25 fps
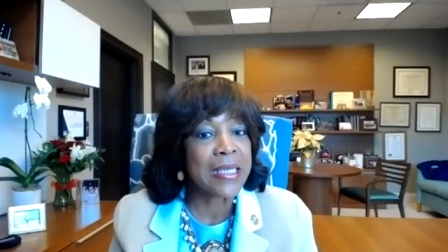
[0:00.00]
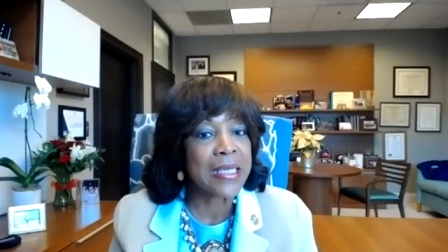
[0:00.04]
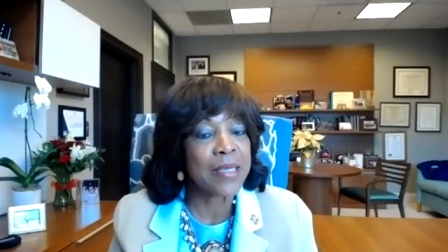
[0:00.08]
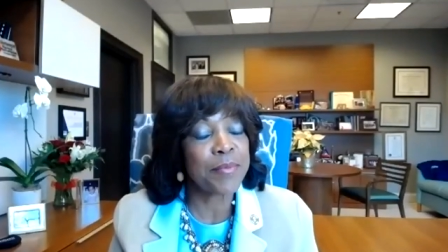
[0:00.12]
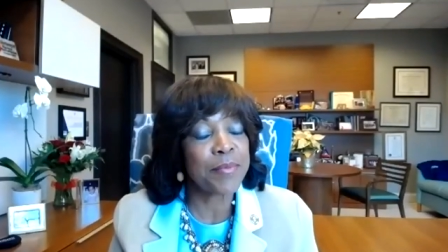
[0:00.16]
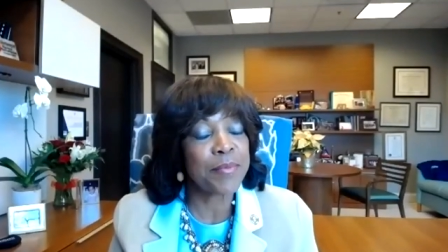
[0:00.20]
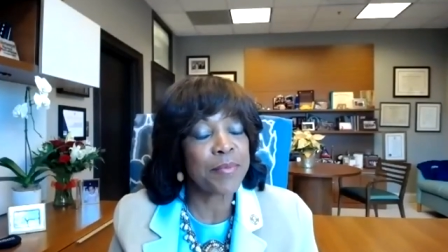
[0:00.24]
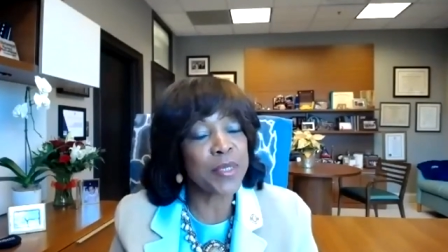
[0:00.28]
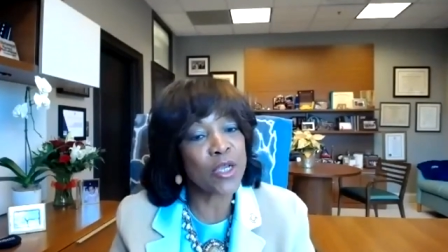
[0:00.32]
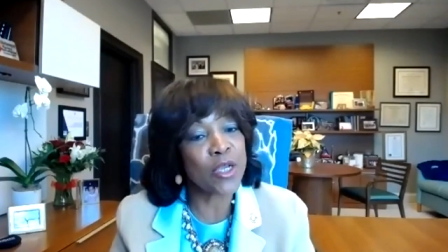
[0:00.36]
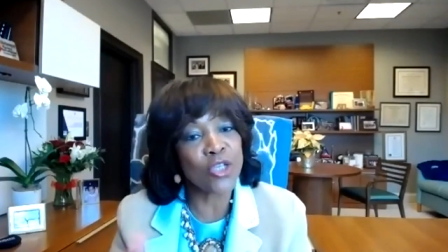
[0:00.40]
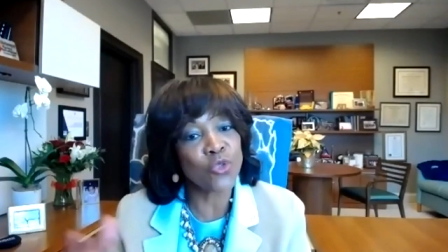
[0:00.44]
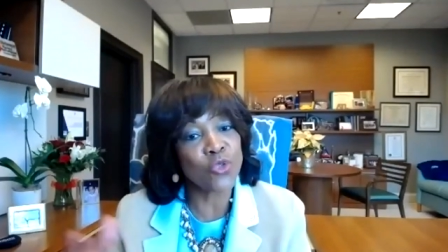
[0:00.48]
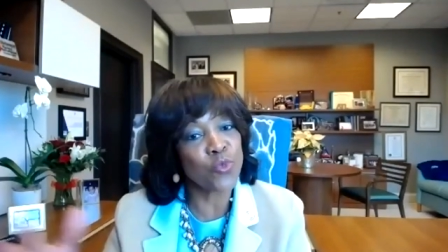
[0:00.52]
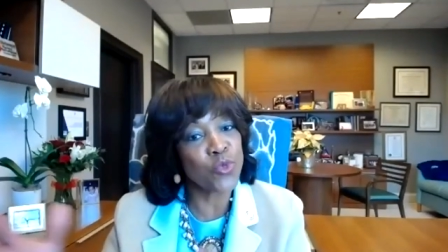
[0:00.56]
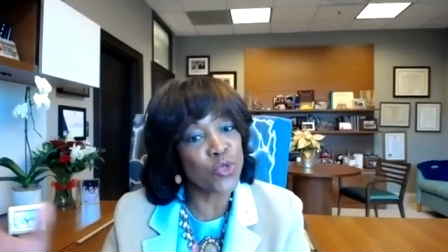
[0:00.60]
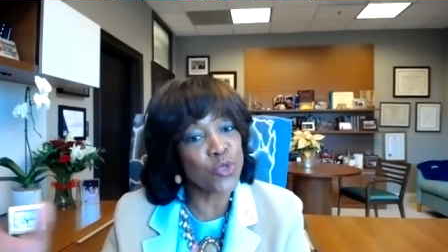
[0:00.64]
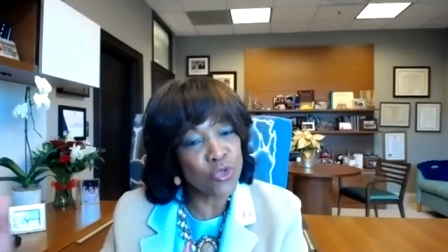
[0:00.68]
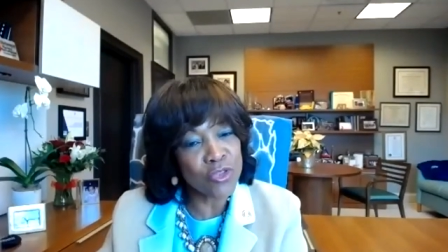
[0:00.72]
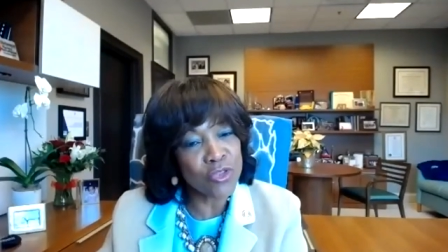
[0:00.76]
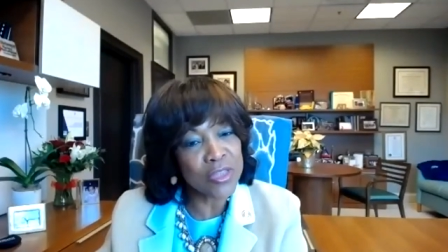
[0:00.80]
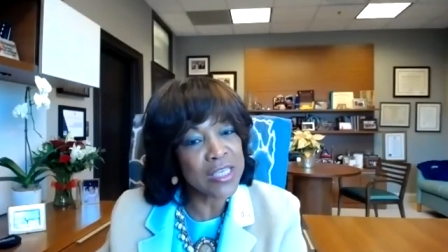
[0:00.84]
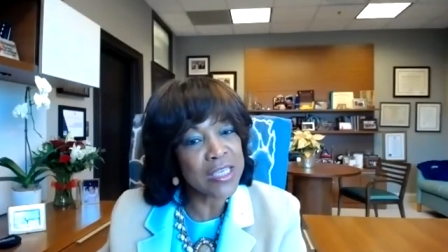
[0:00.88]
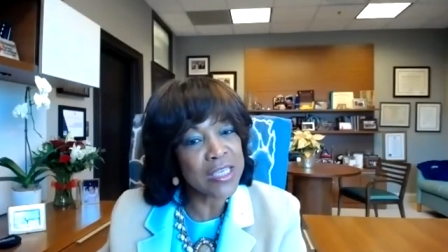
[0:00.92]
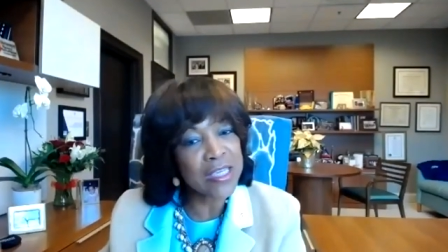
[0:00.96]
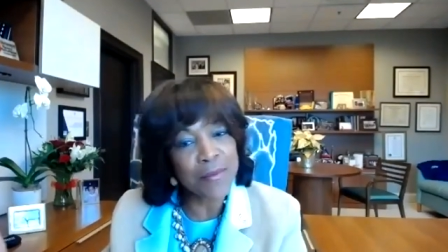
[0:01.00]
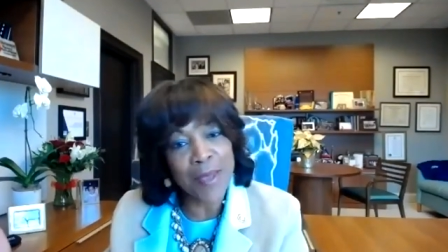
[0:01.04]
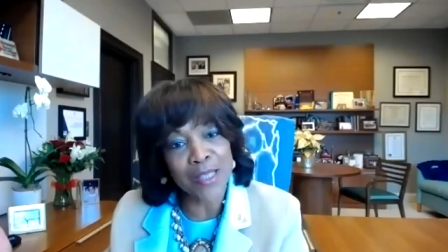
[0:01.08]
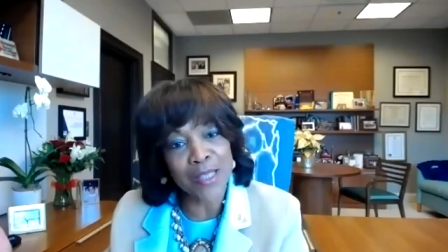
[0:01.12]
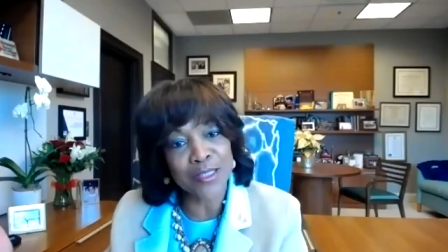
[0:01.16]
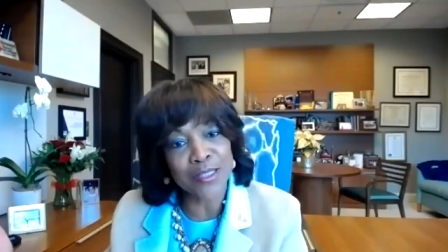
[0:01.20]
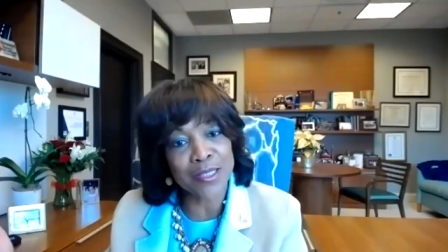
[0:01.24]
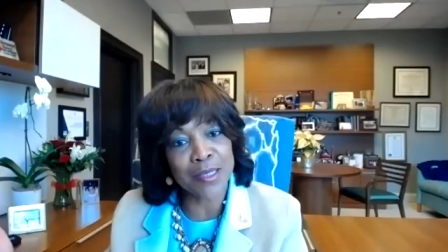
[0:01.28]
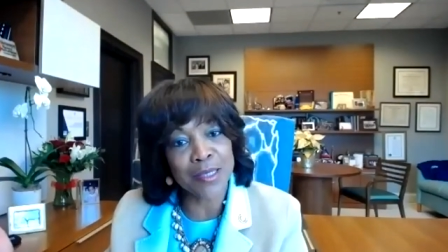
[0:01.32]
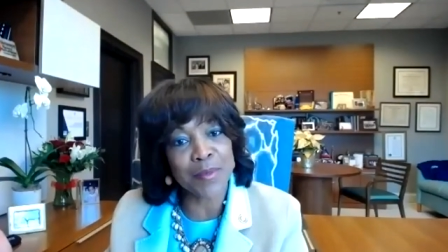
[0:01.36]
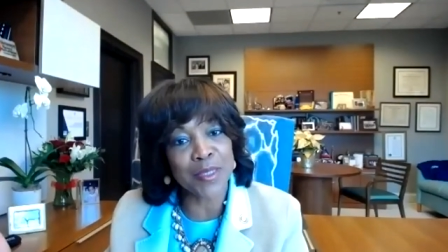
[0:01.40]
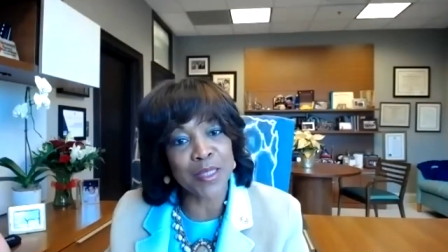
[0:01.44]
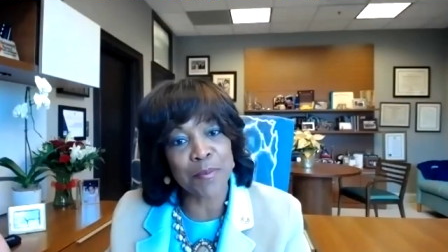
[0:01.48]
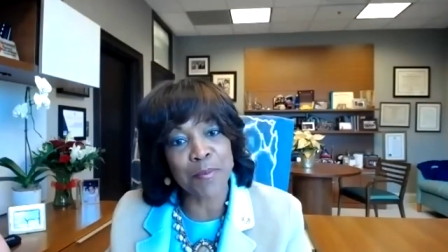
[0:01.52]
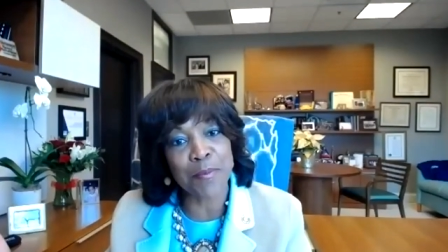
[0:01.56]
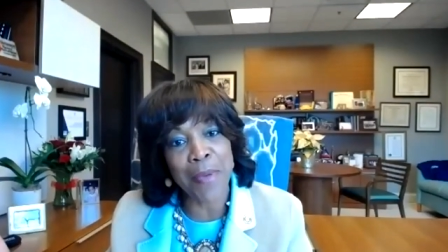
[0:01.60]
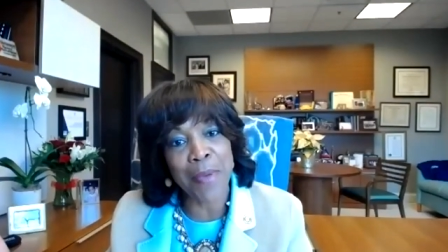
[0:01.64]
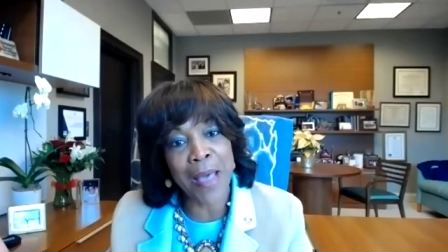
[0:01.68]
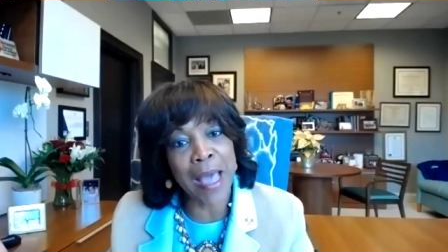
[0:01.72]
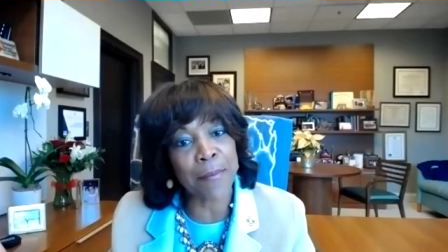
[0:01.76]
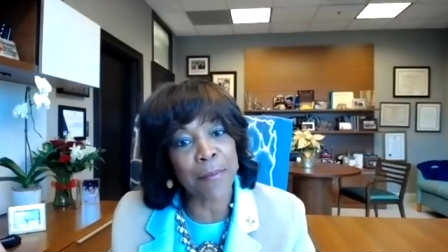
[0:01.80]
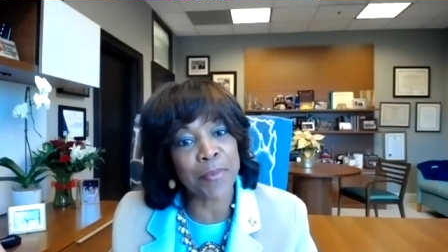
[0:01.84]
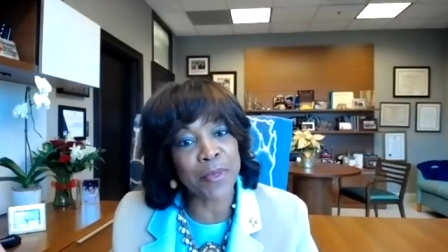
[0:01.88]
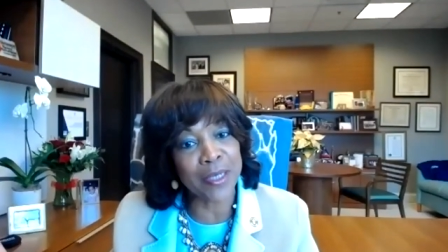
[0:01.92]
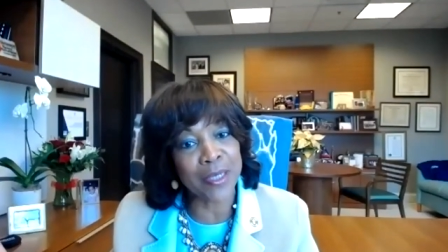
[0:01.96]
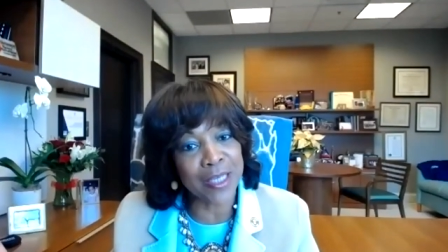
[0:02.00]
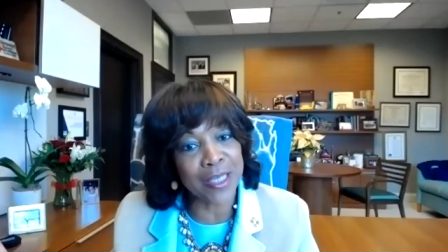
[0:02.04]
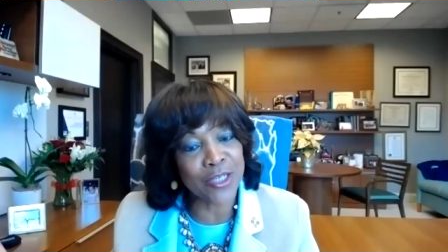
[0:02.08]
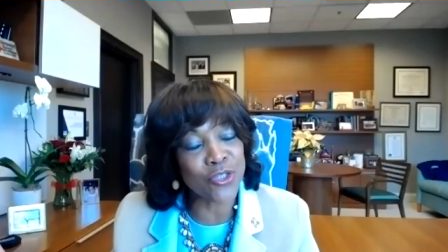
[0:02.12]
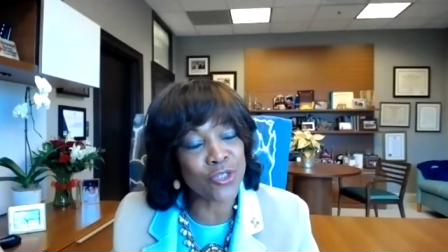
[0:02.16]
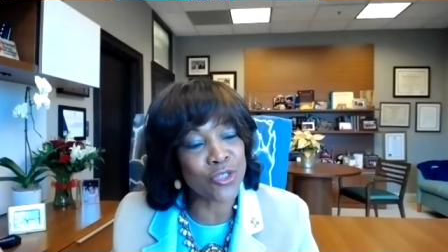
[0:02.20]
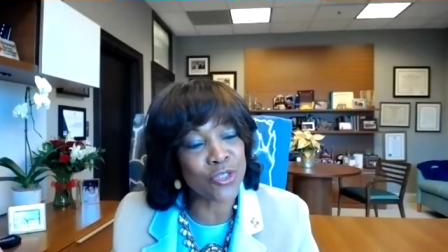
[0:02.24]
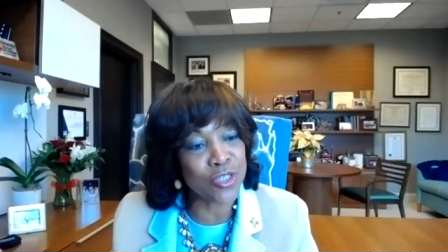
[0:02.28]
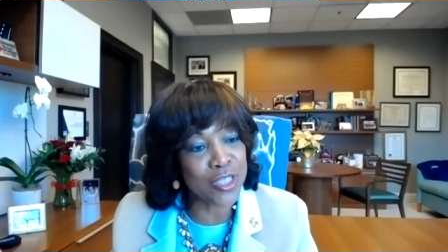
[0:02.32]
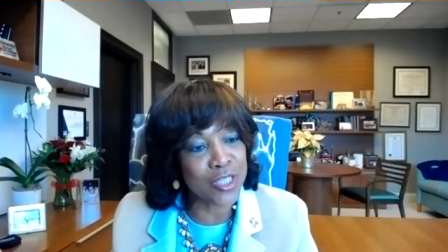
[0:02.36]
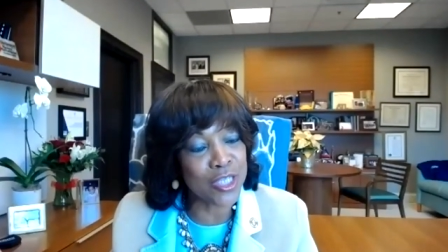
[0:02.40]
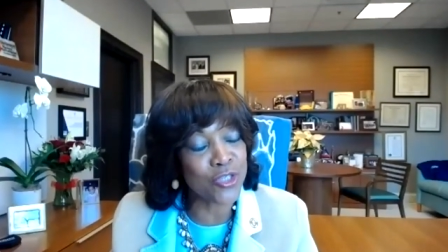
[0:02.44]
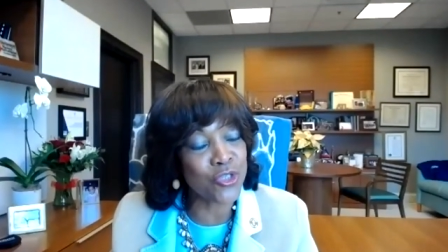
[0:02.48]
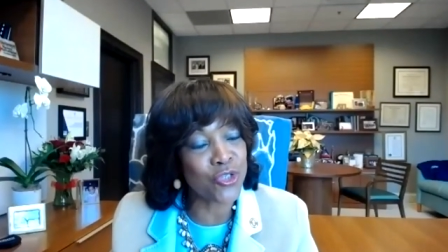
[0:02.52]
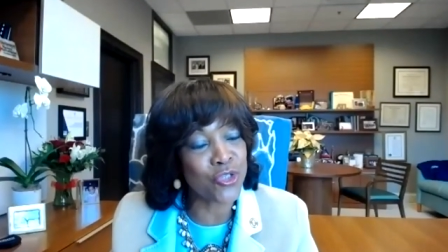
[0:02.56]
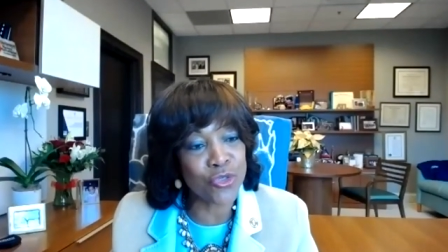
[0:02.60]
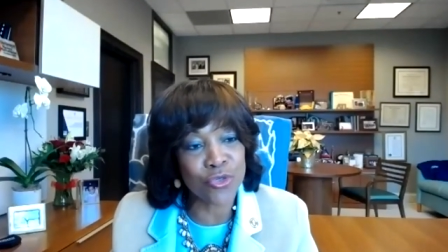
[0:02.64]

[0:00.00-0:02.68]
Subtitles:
Because when you think about some of the populations that